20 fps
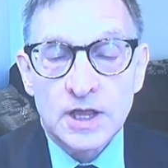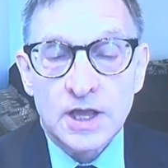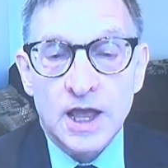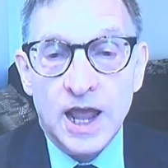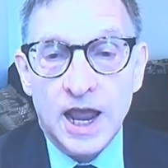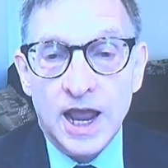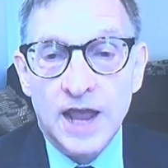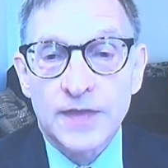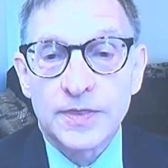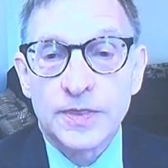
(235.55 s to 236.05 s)

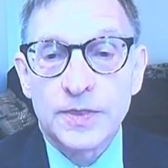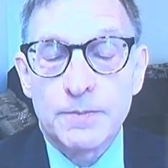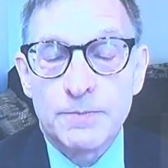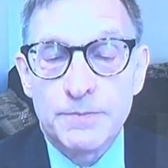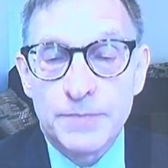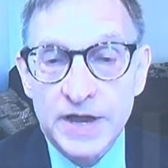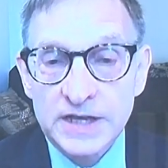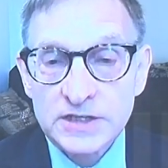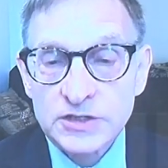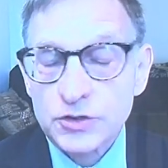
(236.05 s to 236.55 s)
And the
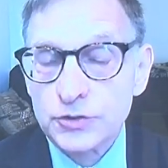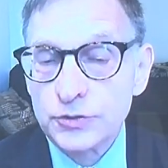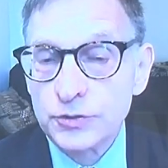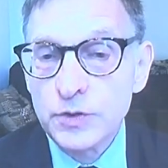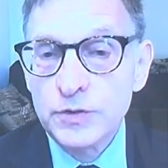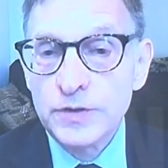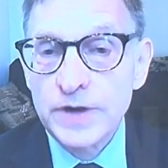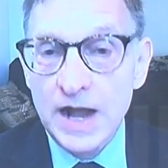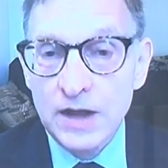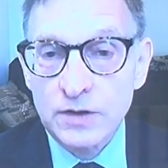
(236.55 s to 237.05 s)
best route
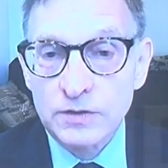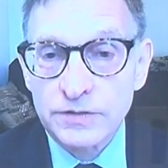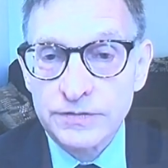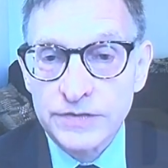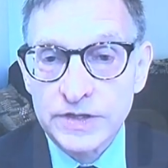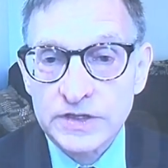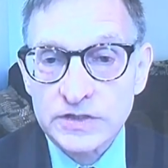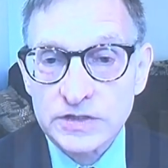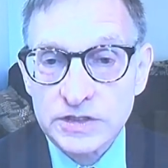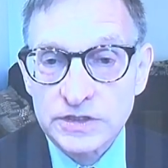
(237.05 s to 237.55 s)
out of
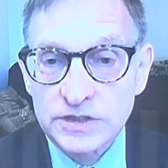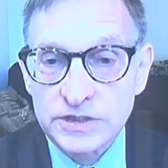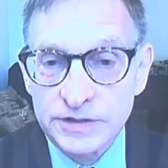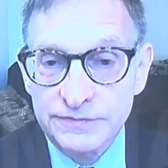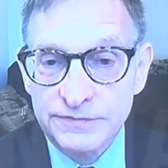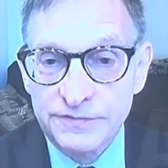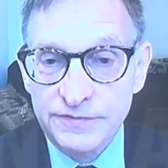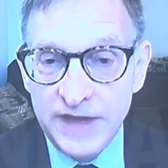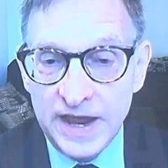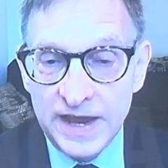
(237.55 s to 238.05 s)
this is, in
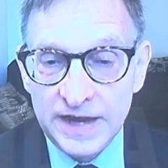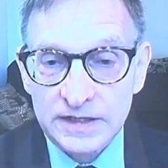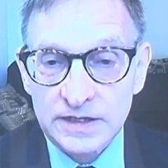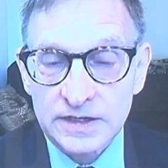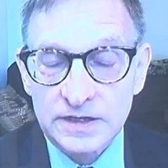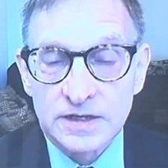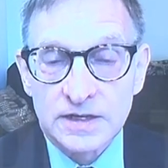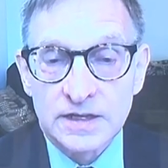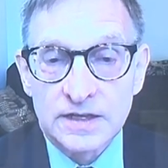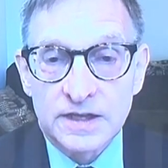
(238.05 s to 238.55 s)
fact,
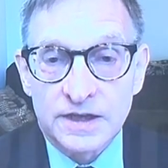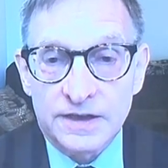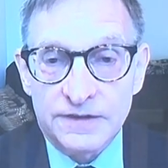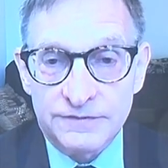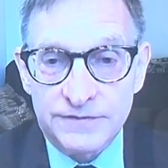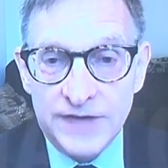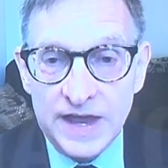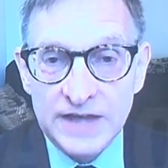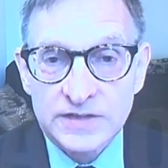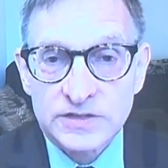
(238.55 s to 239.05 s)

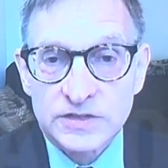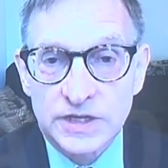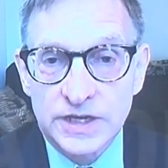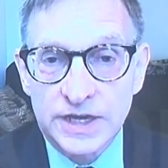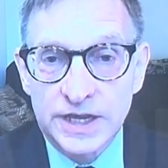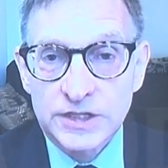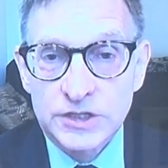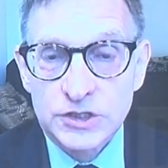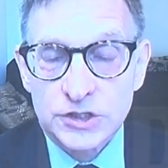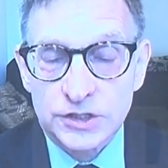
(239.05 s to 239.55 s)
vaccination.